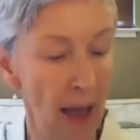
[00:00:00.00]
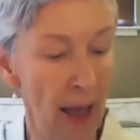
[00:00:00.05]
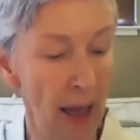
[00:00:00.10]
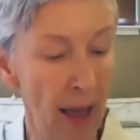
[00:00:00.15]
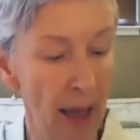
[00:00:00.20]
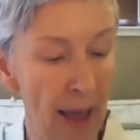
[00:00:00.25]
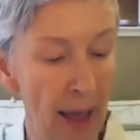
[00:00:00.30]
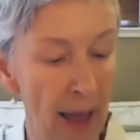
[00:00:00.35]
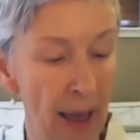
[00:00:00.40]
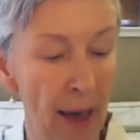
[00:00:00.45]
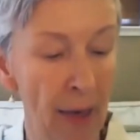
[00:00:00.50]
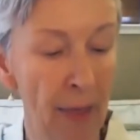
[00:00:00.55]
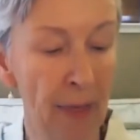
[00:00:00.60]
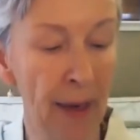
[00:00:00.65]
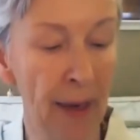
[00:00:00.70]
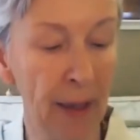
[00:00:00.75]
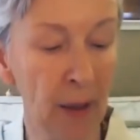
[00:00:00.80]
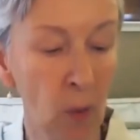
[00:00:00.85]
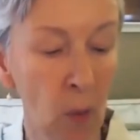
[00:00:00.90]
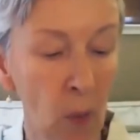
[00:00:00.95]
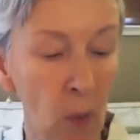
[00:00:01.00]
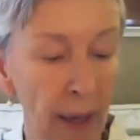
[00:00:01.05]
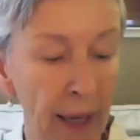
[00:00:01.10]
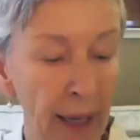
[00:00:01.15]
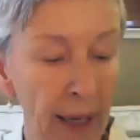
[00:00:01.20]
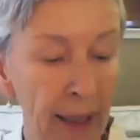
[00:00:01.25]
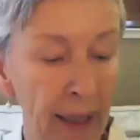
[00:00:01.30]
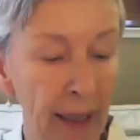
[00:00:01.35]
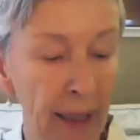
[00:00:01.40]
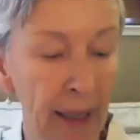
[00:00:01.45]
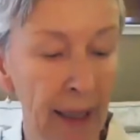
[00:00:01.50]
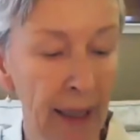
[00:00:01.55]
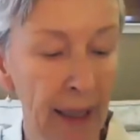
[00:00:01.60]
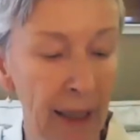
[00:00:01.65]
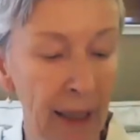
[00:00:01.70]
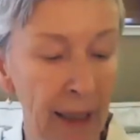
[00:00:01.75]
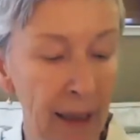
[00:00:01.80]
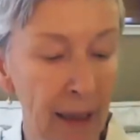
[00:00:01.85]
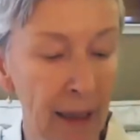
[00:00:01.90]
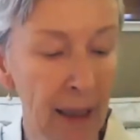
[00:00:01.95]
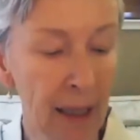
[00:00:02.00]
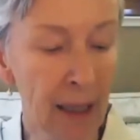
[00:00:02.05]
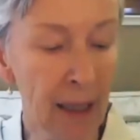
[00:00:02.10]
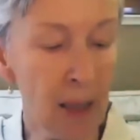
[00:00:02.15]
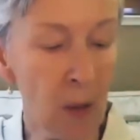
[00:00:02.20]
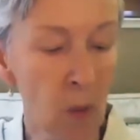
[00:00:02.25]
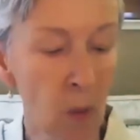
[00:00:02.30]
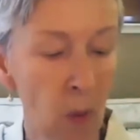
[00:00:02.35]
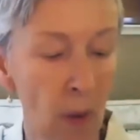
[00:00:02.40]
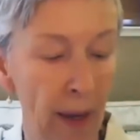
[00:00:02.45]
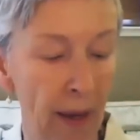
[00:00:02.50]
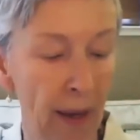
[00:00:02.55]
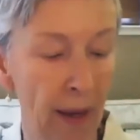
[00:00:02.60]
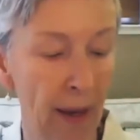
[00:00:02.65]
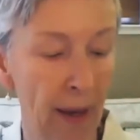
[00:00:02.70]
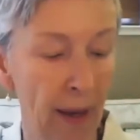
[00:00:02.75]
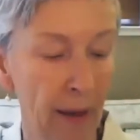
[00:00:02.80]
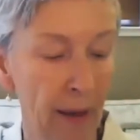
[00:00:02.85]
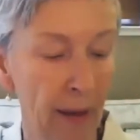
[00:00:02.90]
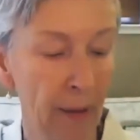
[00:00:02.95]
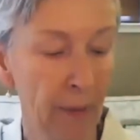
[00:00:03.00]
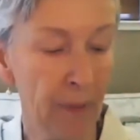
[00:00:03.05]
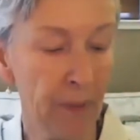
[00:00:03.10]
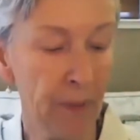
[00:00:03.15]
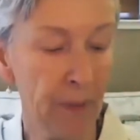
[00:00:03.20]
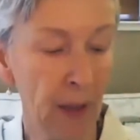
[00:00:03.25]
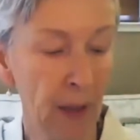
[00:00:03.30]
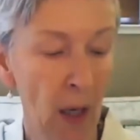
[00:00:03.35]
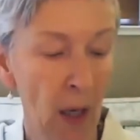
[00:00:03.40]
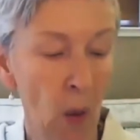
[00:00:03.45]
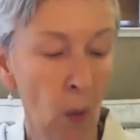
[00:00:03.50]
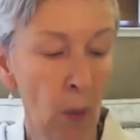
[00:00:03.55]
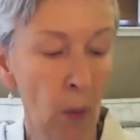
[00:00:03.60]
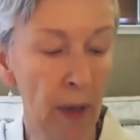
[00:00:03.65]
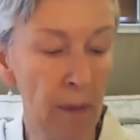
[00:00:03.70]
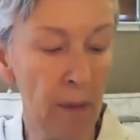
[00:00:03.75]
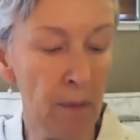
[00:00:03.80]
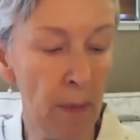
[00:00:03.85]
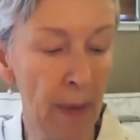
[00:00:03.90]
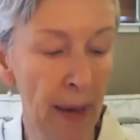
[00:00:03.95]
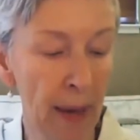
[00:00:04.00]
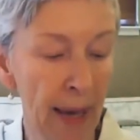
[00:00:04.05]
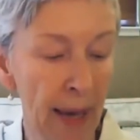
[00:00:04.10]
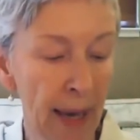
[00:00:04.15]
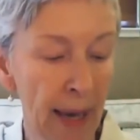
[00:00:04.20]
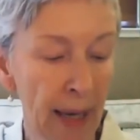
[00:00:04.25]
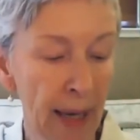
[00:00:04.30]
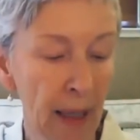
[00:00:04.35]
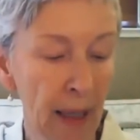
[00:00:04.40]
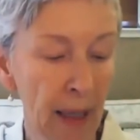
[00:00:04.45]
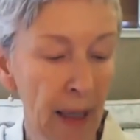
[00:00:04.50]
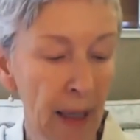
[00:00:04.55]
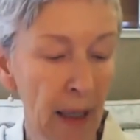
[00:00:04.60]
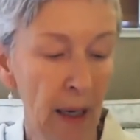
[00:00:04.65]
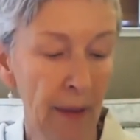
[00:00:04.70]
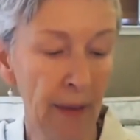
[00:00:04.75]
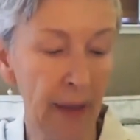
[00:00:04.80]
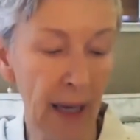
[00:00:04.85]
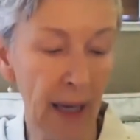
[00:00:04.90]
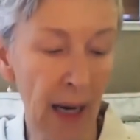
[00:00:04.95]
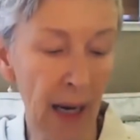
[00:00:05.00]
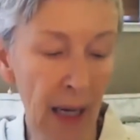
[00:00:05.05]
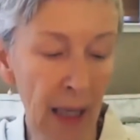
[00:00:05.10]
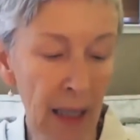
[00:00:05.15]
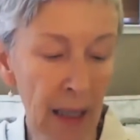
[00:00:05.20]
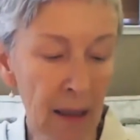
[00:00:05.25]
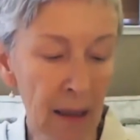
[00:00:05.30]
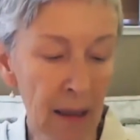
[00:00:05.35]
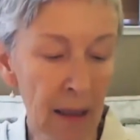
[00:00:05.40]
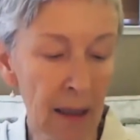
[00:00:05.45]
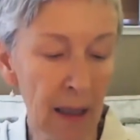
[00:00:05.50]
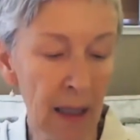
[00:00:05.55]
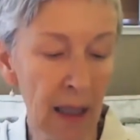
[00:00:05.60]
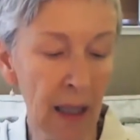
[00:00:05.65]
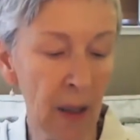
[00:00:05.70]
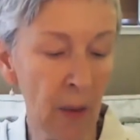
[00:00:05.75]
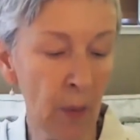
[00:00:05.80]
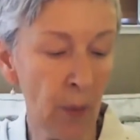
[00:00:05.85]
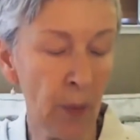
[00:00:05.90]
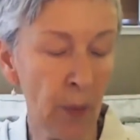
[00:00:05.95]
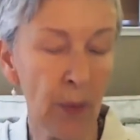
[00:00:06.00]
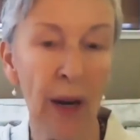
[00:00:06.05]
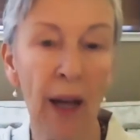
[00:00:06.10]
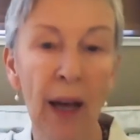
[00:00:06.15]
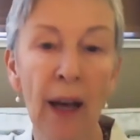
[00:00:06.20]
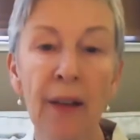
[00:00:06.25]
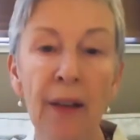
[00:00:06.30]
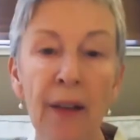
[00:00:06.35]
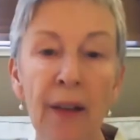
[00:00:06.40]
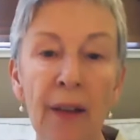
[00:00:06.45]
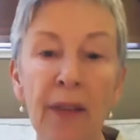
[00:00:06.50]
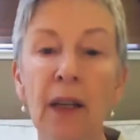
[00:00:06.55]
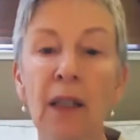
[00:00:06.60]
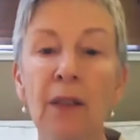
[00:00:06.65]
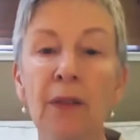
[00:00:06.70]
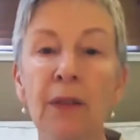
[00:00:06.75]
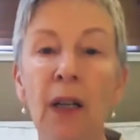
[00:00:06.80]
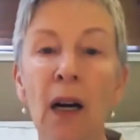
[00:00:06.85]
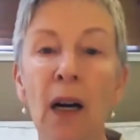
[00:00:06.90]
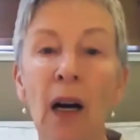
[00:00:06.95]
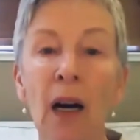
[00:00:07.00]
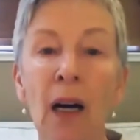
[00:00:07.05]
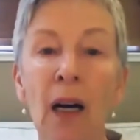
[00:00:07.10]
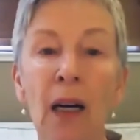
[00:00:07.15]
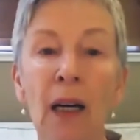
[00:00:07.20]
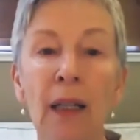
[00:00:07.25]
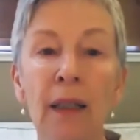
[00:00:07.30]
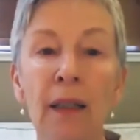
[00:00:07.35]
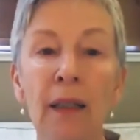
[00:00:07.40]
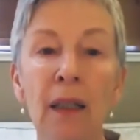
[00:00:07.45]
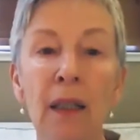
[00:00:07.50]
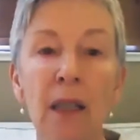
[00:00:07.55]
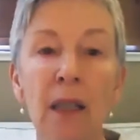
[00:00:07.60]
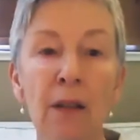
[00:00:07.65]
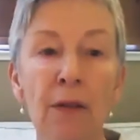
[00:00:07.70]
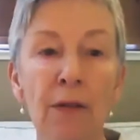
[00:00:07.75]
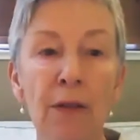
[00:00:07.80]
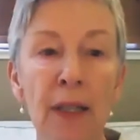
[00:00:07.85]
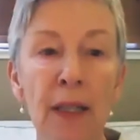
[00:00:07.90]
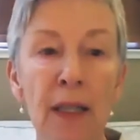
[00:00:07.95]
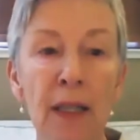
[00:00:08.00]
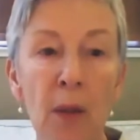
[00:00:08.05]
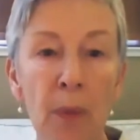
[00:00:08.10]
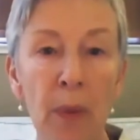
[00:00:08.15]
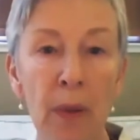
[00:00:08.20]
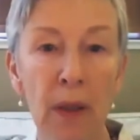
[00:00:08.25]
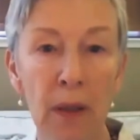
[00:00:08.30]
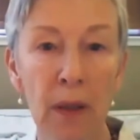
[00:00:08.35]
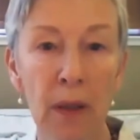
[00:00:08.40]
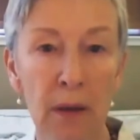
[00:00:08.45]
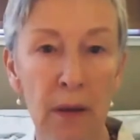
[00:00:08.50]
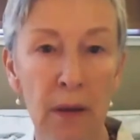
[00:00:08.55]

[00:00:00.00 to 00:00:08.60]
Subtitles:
And that waking in this way, we make the unseen breath of God visible.